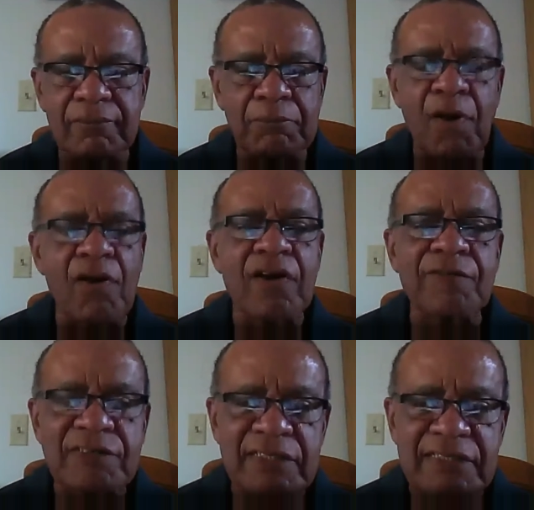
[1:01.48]
part of
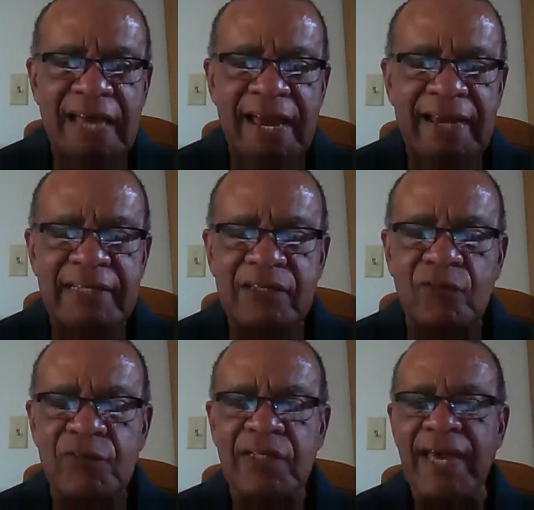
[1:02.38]
society over
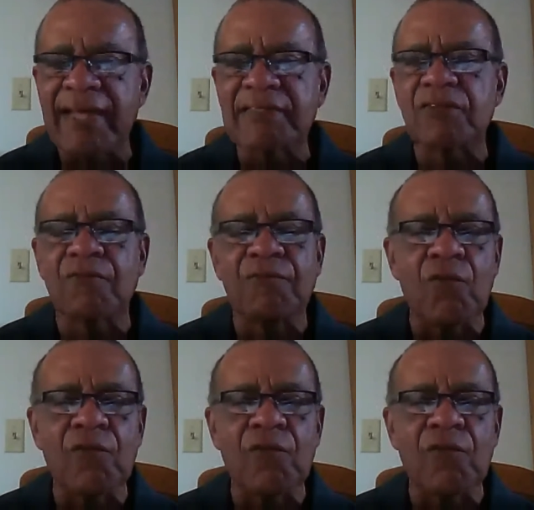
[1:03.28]
the last 4,